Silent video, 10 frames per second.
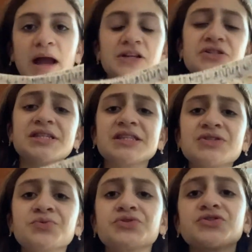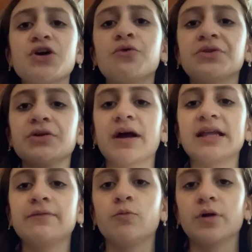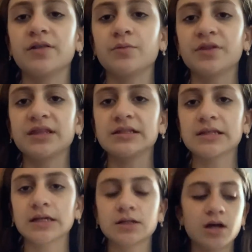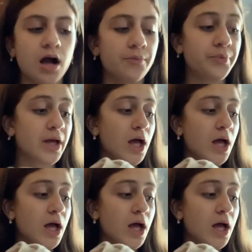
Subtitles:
I just think these were so cute. I can even wear them with these like top.